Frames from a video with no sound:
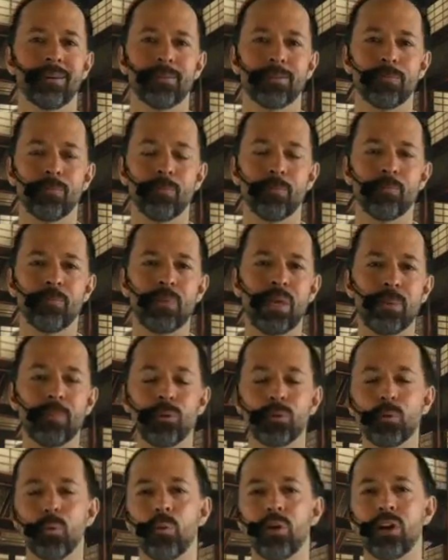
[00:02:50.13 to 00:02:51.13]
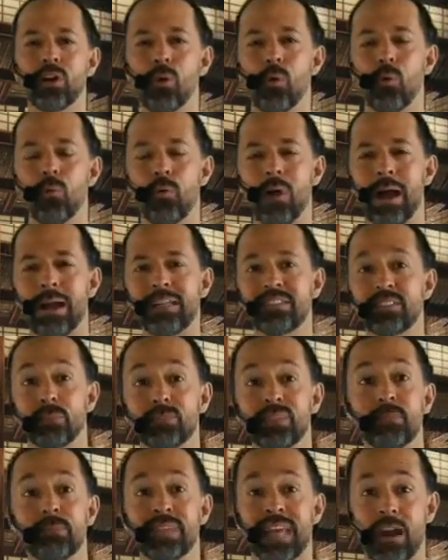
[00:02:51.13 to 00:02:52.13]
people doing karate
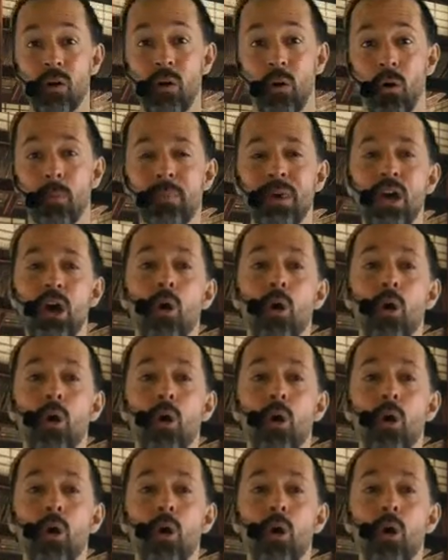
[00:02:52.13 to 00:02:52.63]
sometimes at home,